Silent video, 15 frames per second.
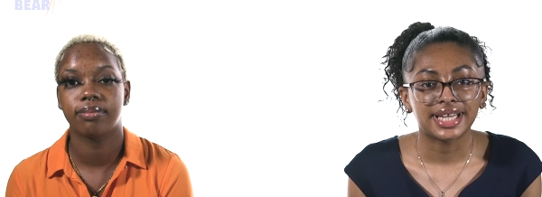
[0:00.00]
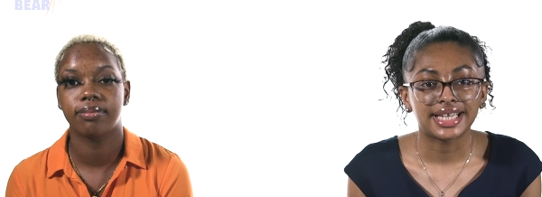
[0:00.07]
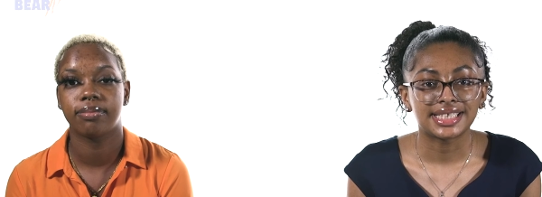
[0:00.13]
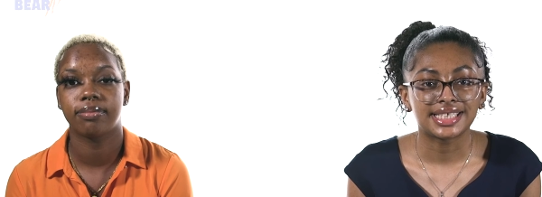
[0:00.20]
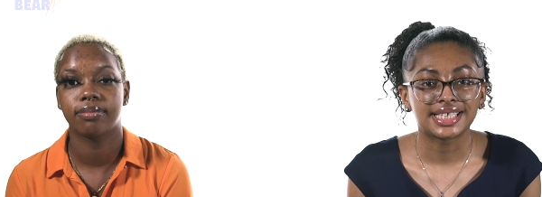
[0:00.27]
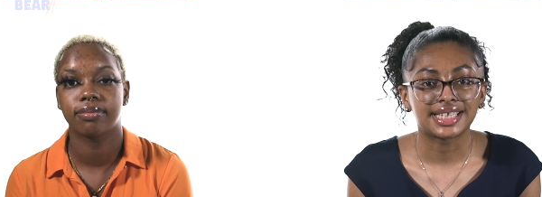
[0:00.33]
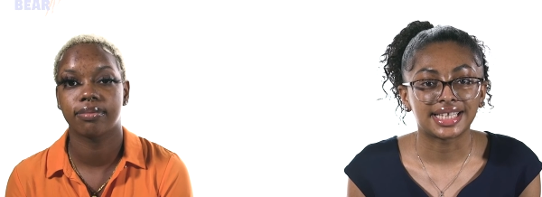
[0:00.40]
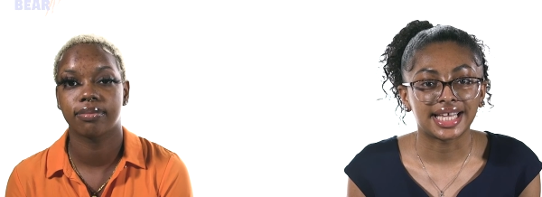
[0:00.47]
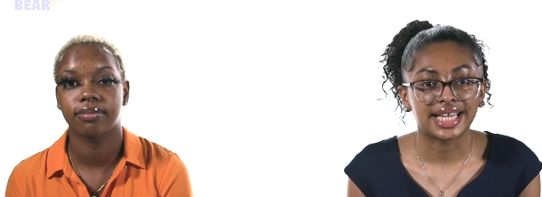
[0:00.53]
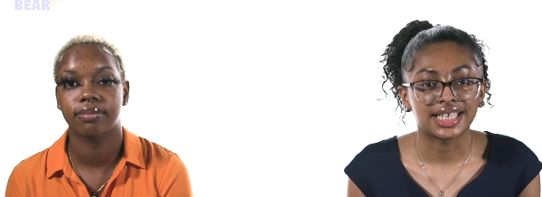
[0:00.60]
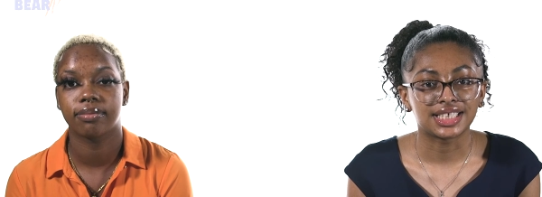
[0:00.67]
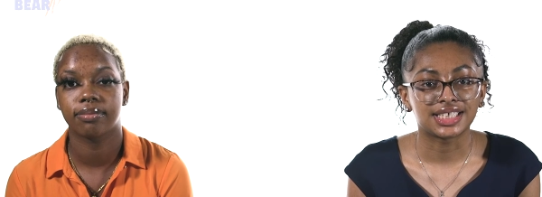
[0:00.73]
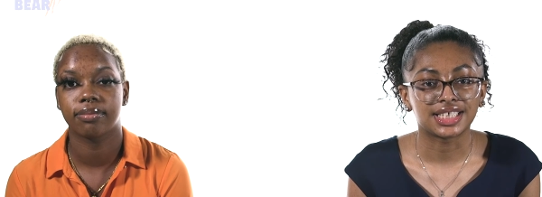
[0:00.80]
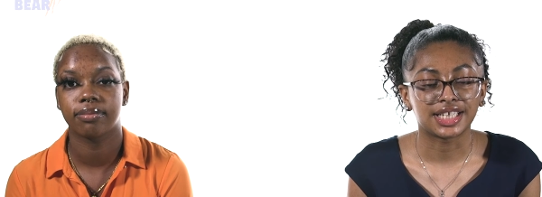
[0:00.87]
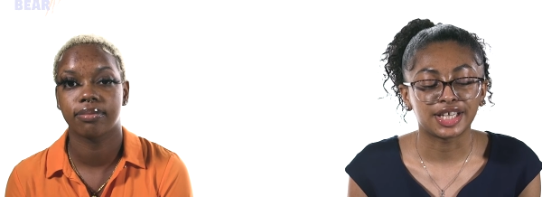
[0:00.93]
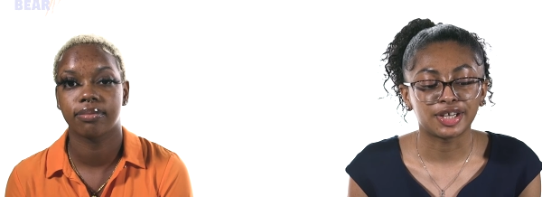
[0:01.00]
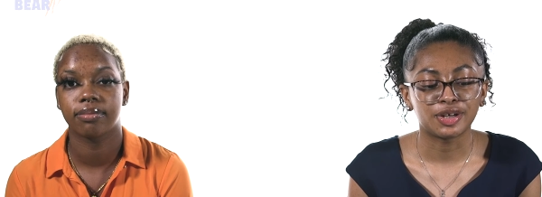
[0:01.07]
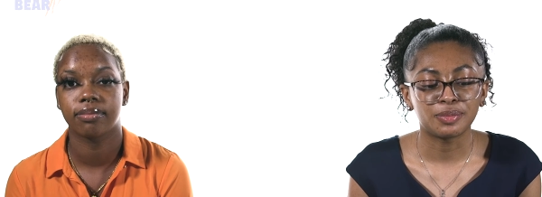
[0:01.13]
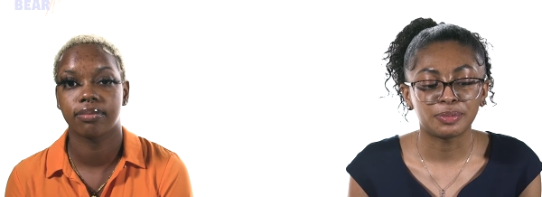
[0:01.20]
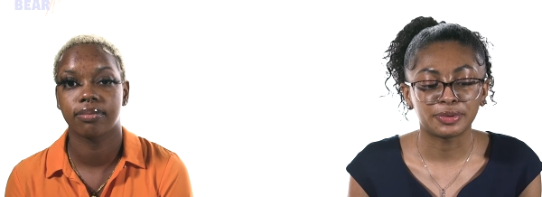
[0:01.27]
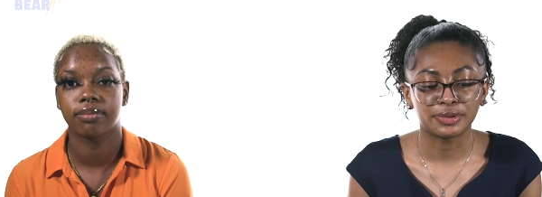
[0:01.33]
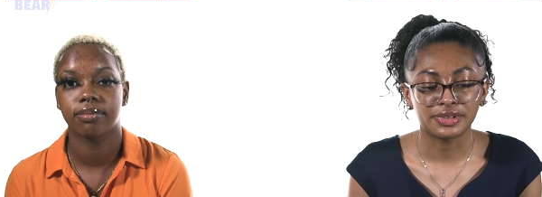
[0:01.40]
Speaker 1: like to thank Shaquille
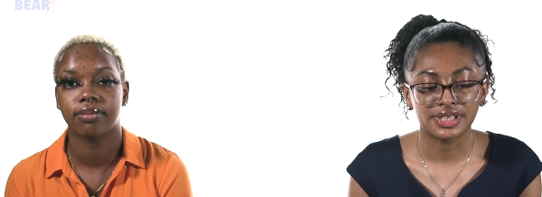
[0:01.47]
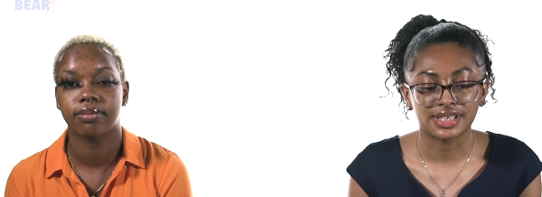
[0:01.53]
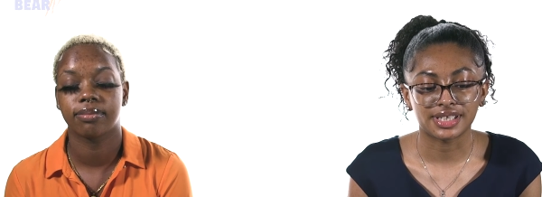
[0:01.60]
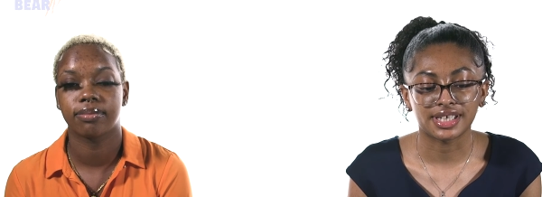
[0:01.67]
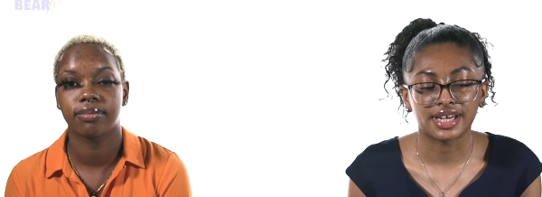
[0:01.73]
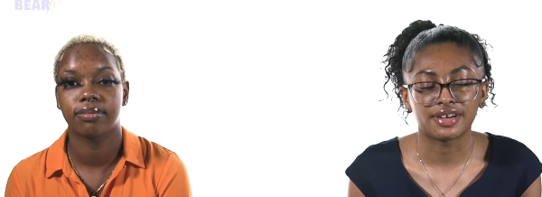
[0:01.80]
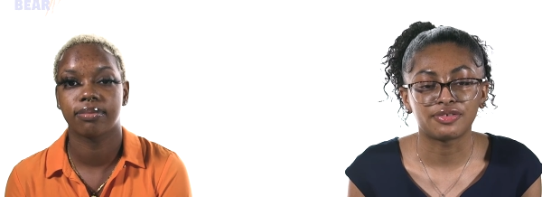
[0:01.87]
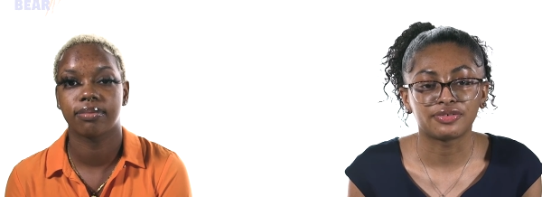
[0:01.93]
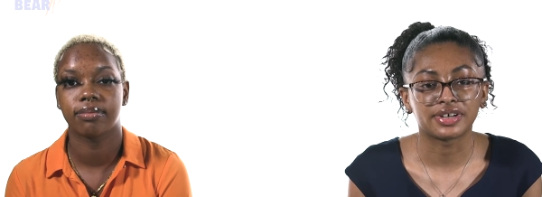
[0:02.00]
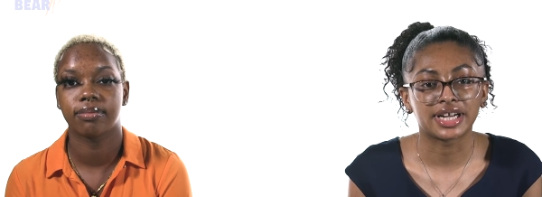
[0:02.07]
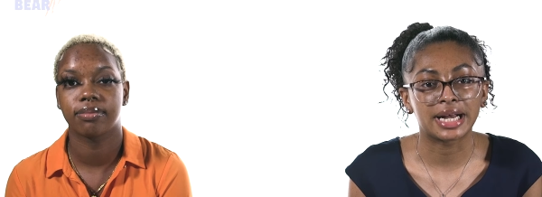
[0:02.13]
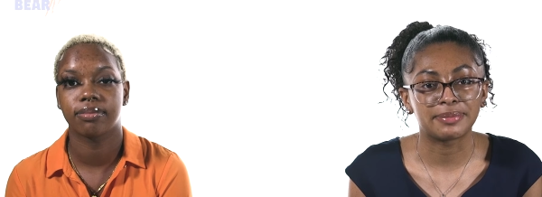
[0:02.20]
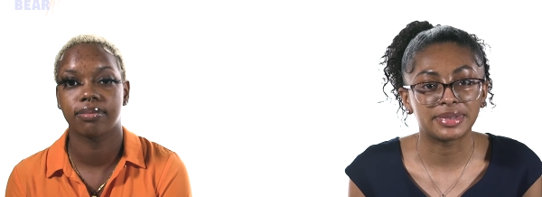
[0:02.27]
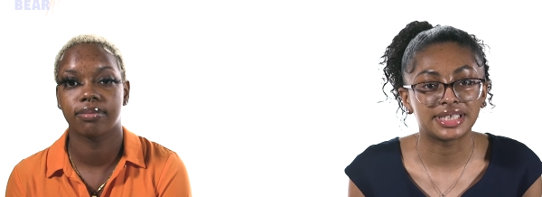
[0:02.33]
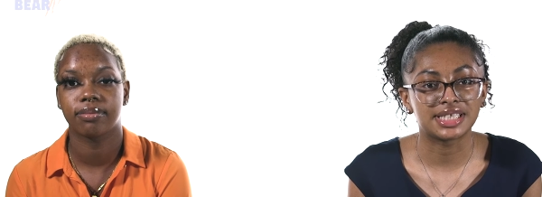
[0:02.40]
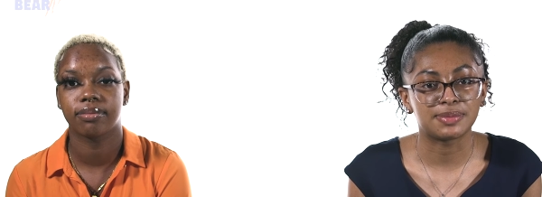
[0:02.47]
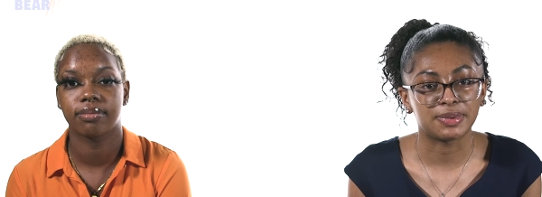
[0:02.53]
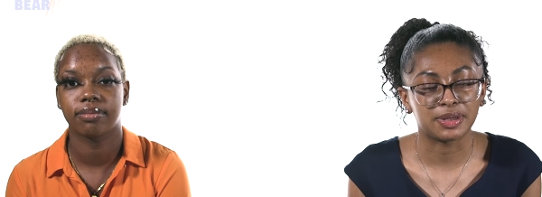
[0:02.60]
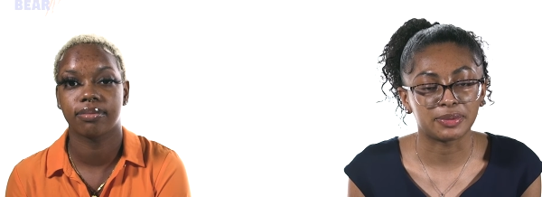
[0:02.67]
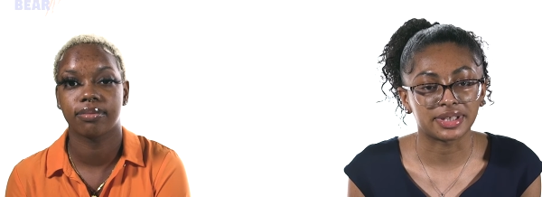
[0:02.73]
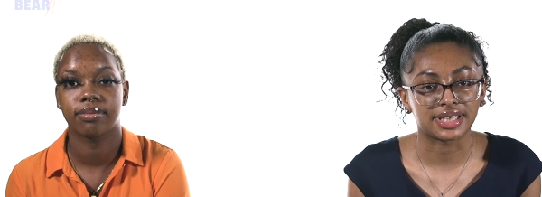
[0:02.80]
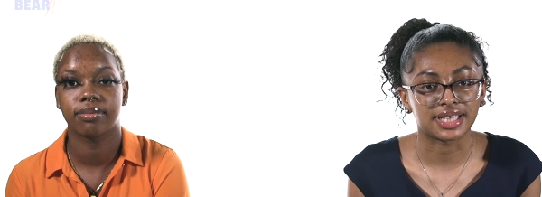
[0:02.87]
Brewster for coming to speak
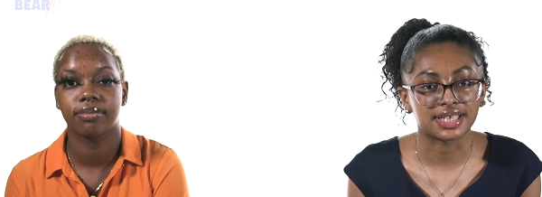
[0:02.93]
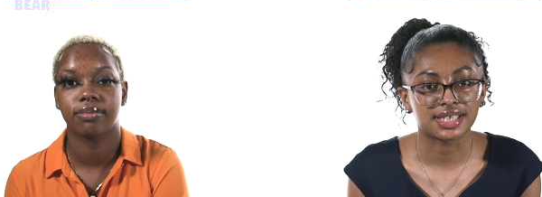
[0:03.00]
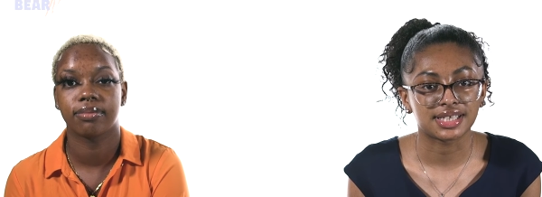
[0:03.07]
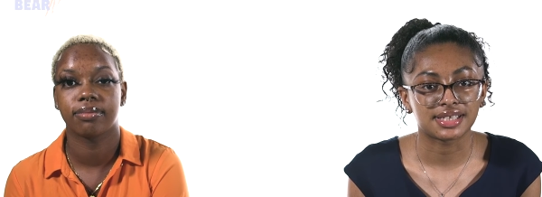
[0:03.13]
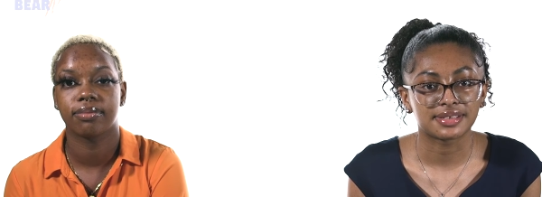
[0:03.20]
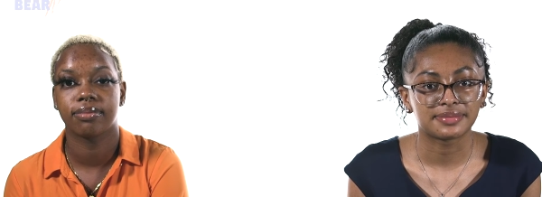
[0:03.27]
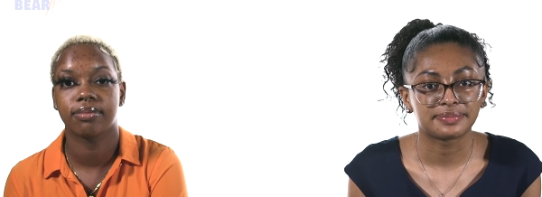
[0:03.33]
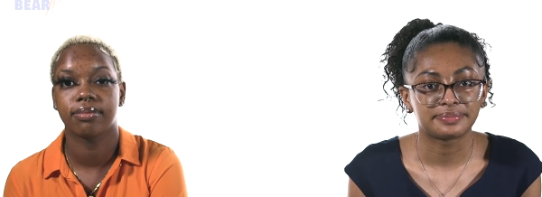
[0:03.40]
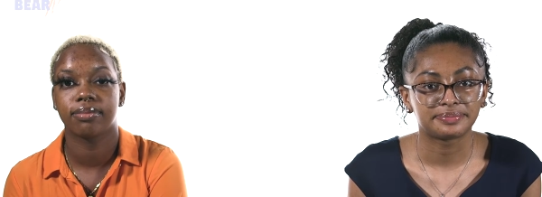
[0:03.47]
with us.